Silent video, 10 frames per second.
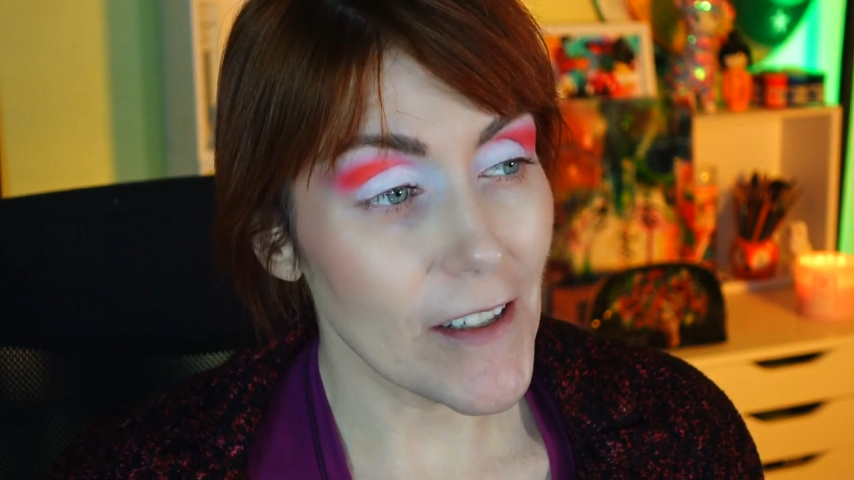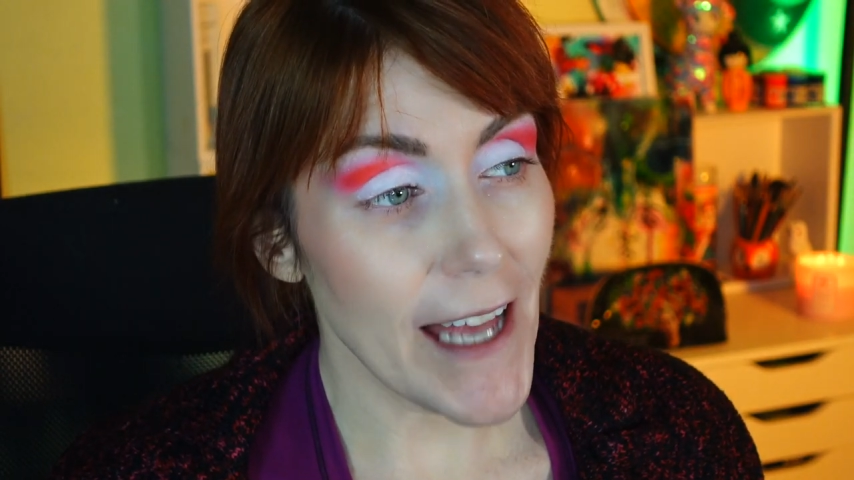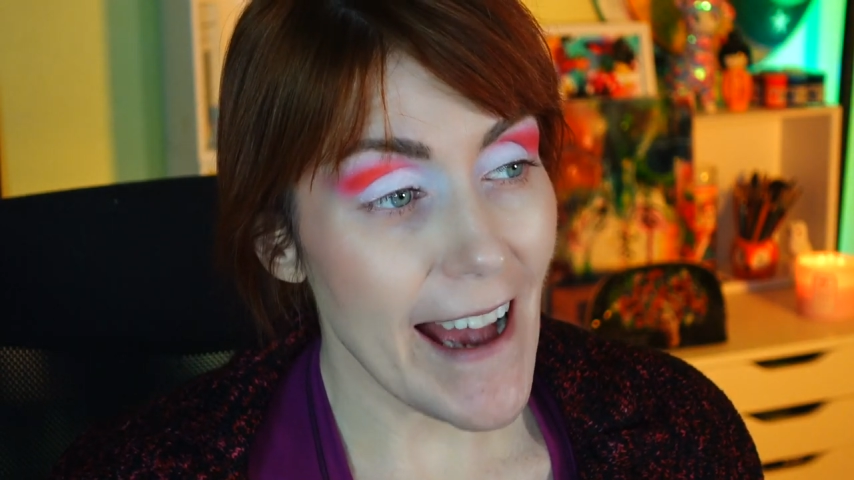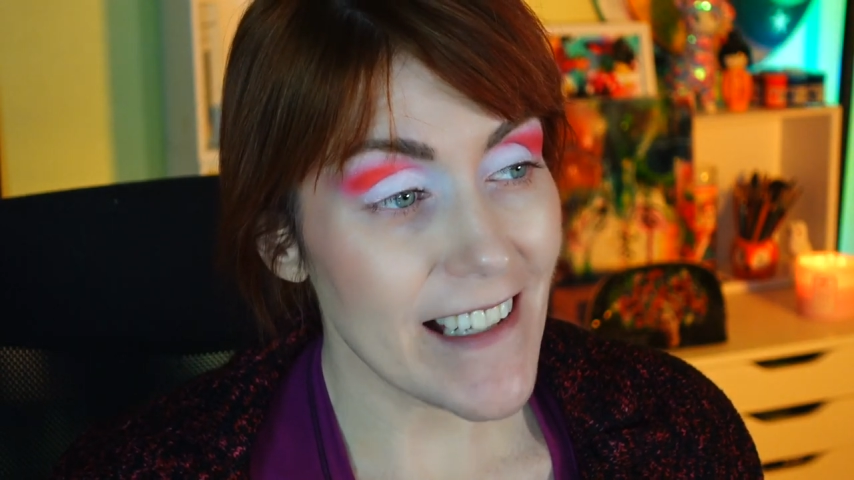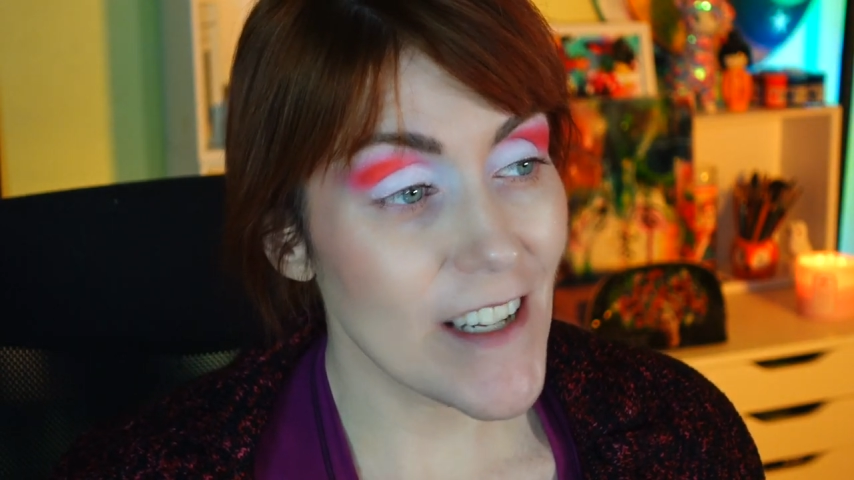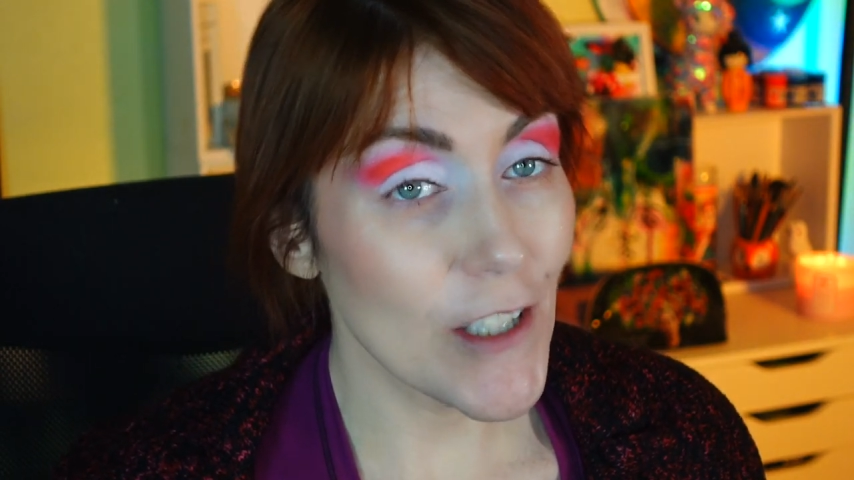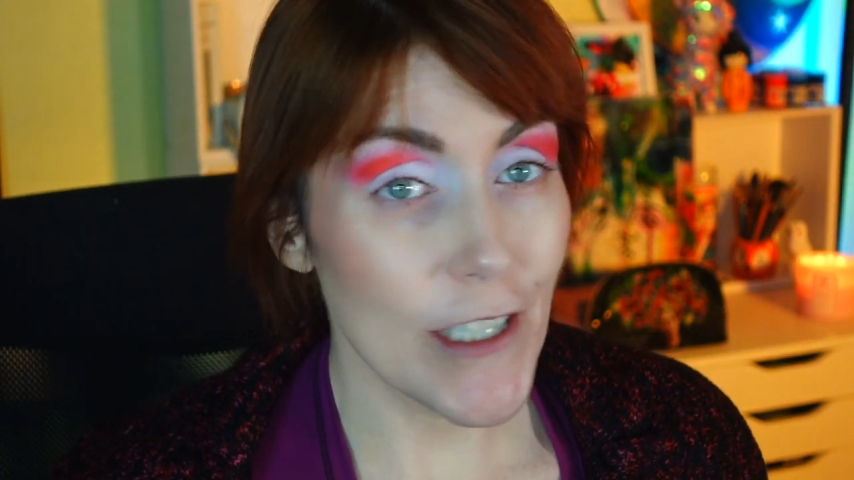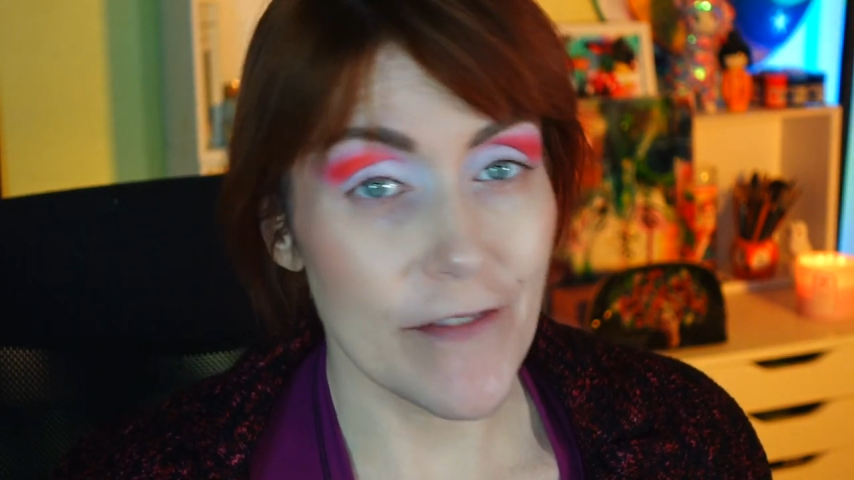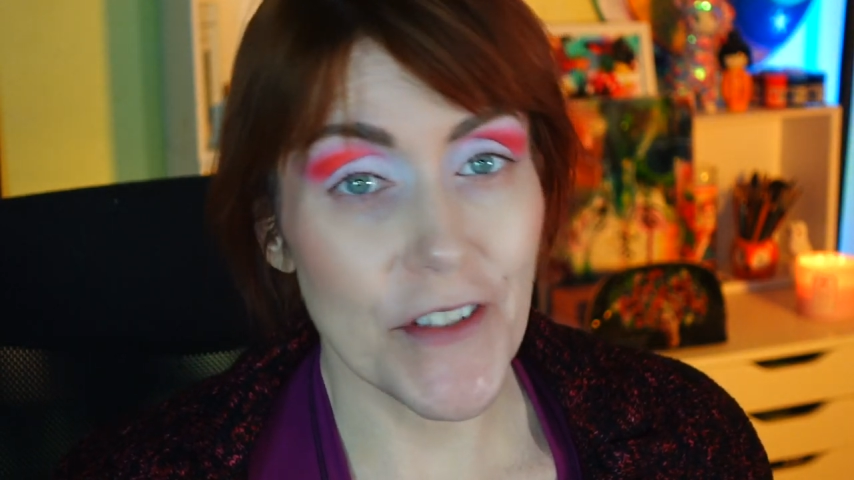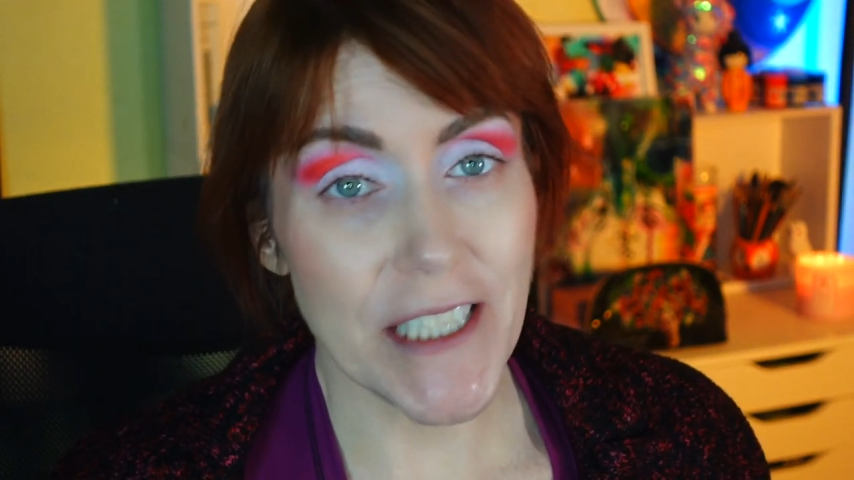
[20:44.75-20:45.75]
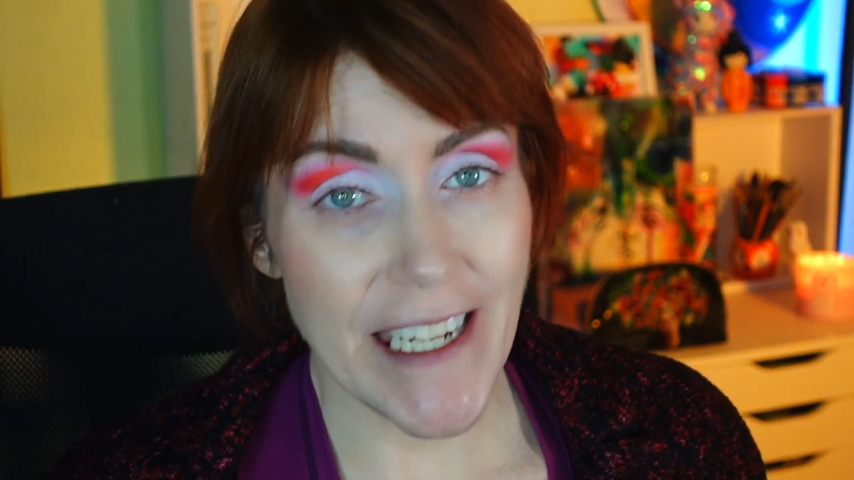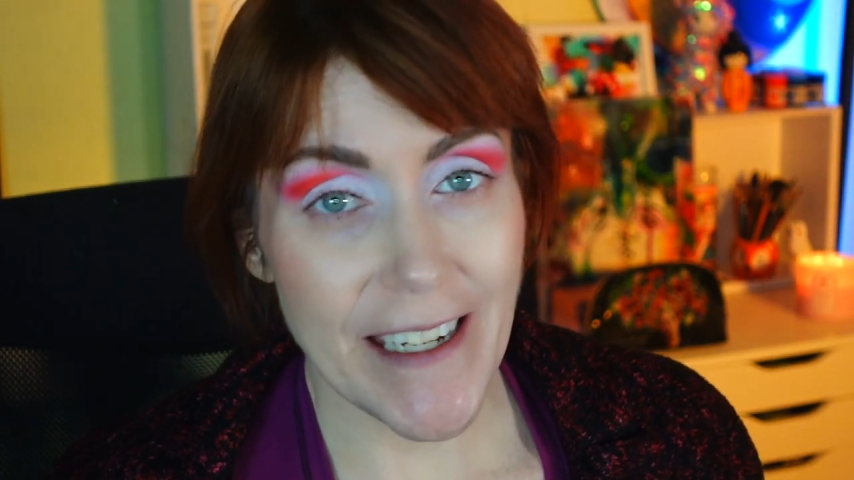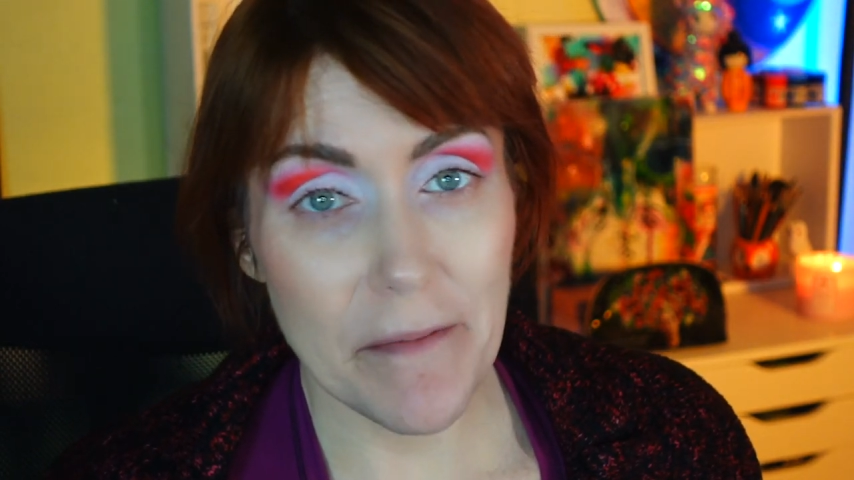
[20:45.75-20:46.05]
last look of the day